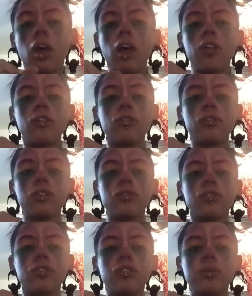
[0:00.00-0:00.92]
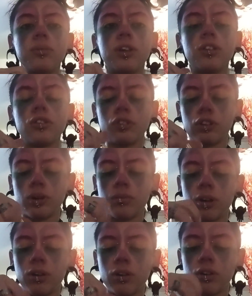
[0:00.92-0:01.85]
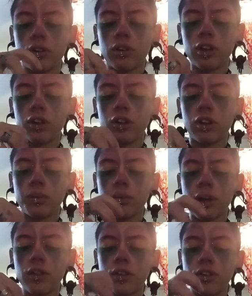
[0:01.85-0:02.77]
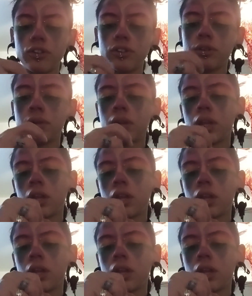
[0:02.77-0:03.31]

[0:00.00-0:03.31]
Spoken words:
This is gifted to me, this is not my, I did not buy this.